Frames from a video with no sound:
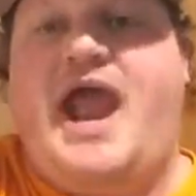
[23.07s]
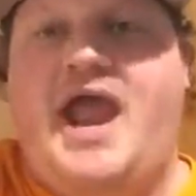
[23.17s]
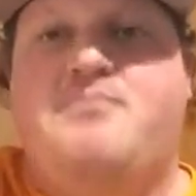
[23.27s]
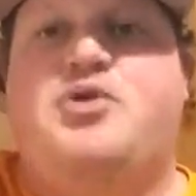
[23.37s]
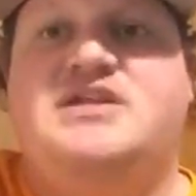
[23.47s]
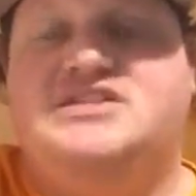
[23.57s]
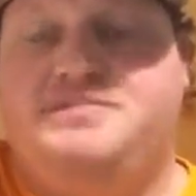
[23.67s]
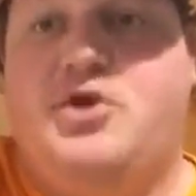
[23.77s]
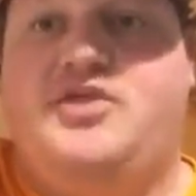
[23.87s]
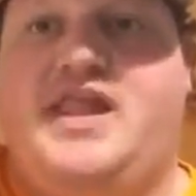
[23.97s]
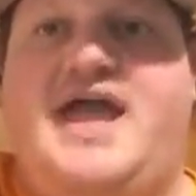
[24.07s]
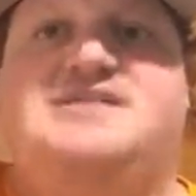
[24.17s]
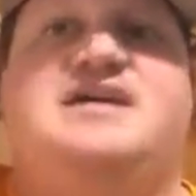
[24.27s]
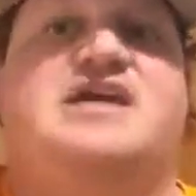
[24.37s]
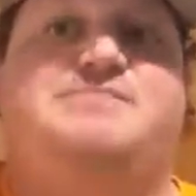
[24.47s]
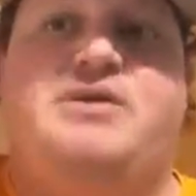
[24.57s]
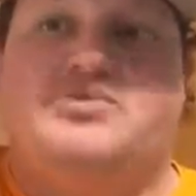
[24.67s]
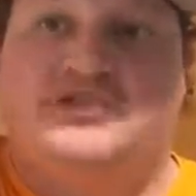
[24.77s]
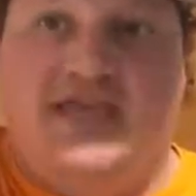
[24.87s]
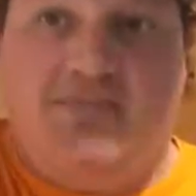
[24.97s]
And Princess Buthelezi has been
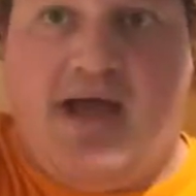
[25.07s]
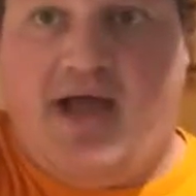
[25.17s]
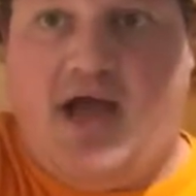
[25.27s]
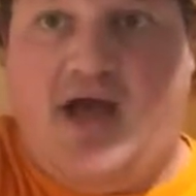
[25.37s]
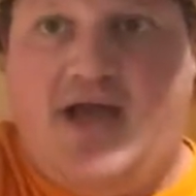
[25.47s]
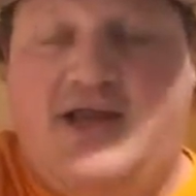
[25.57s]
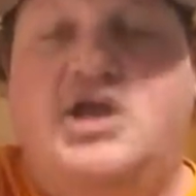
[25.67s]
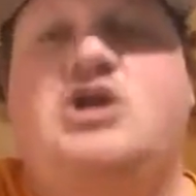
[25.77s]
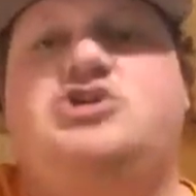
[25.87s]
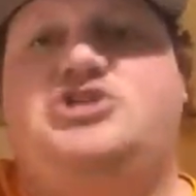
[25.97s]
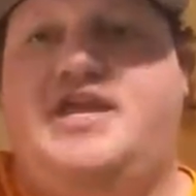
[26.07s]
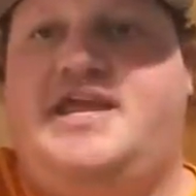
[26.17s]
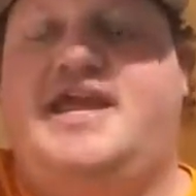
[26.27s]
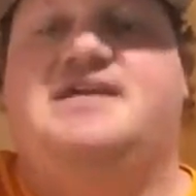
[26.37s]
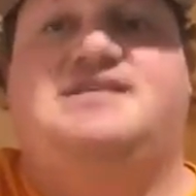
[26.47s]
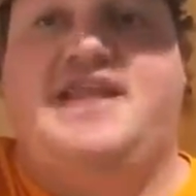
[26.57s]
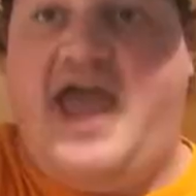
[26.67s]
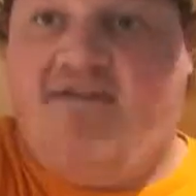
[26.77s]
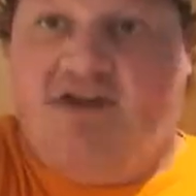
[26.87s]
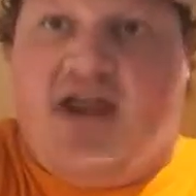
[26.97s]
received by God. She is in
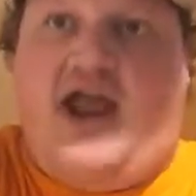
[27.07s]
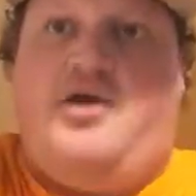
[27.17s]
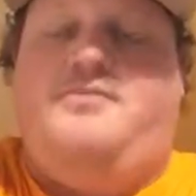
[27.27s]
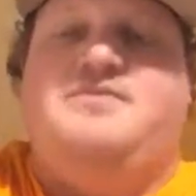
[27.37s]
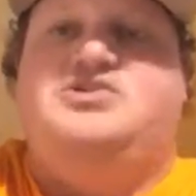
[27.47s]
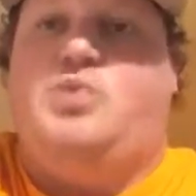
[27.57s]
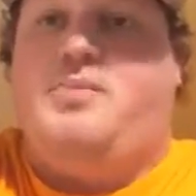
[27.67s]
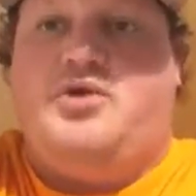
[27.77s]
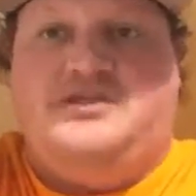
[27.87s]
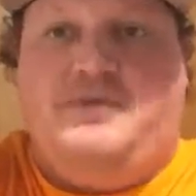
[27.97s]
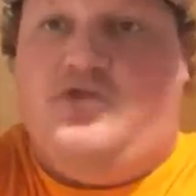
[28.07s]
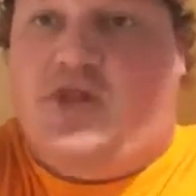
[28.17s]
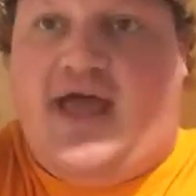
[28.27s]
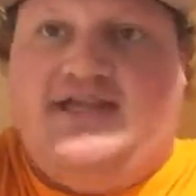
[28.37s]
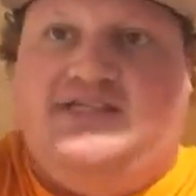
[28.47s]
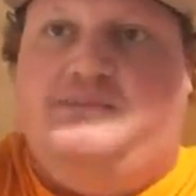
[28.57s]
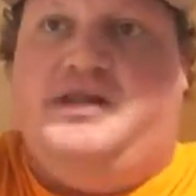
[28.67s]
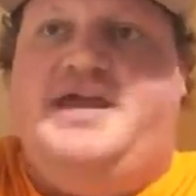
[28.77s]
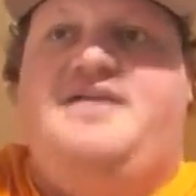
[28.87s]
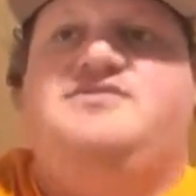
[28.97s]
heaven now. This is what Prince Buthelezi
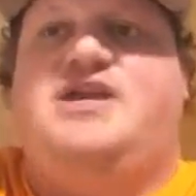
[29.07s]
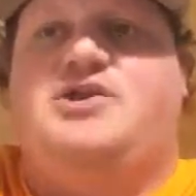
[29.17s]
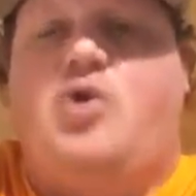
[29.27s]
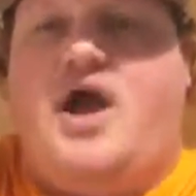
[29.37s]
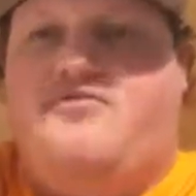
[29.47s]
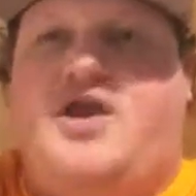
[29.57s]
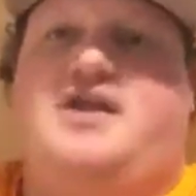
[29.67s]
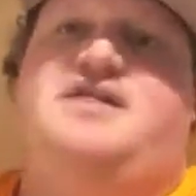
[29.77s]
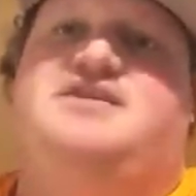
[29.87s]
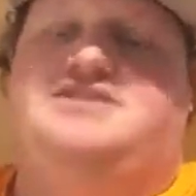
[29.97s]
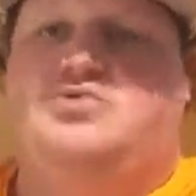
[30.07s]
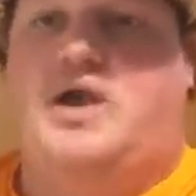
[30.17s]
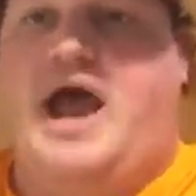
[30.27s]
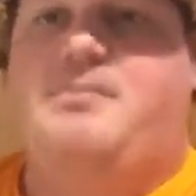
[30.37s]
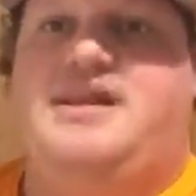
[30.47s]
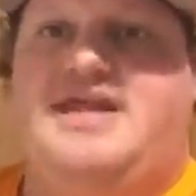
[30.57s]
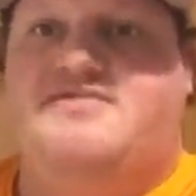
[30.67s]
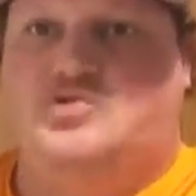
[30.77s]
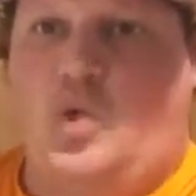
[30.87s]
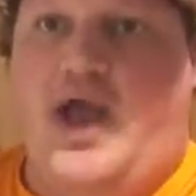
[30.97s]
believes, and quite frankly, this is what I believe
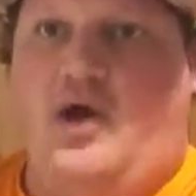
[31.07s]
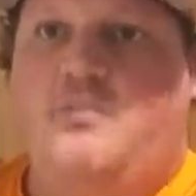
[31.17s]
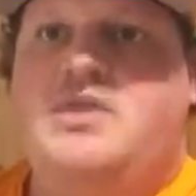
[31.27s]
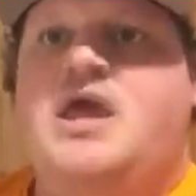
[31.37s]
as well.